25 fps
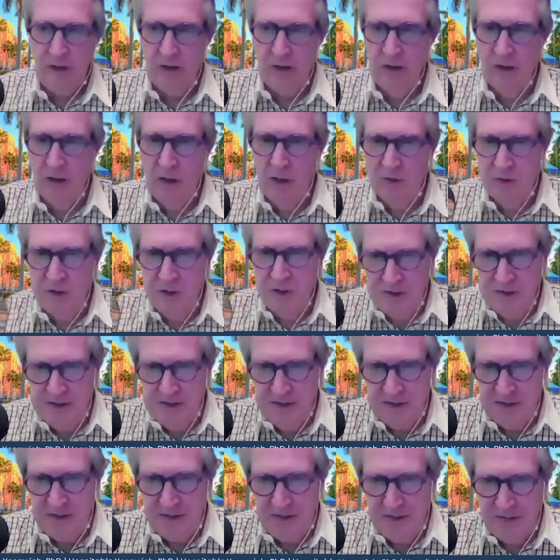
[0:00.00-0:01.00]

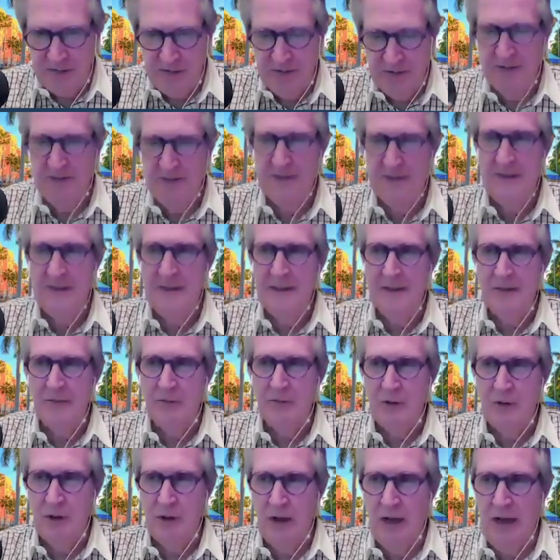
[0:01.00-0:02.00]
logistics
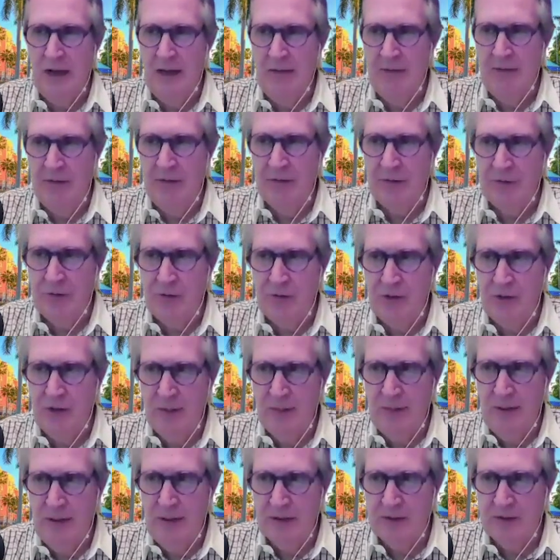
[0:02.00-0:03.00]
we all have a story
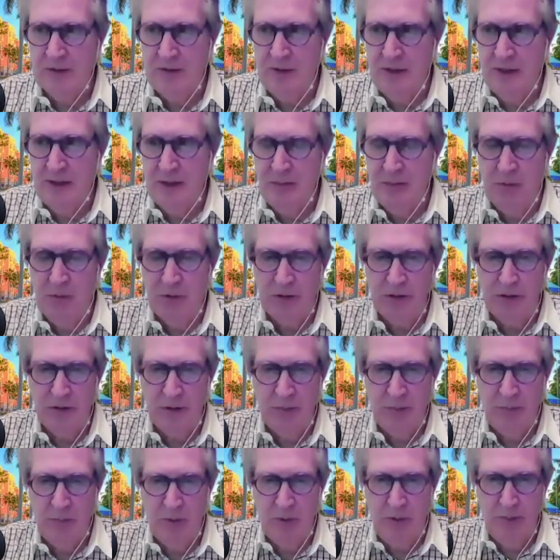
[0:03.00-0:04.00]
about trying to book an
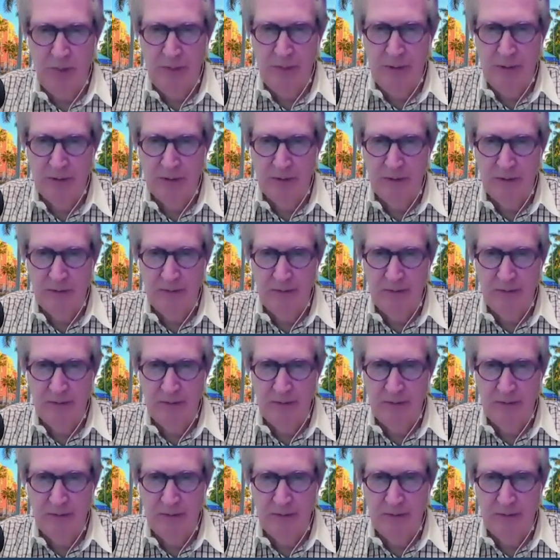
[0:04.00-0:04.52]
appointment